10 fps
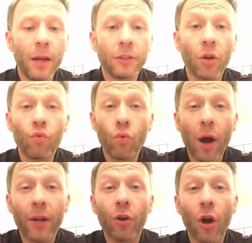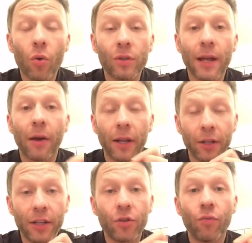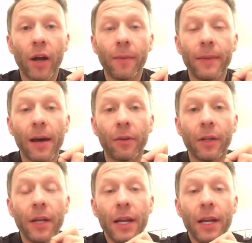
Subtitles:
So write your goals down. You need to write them down.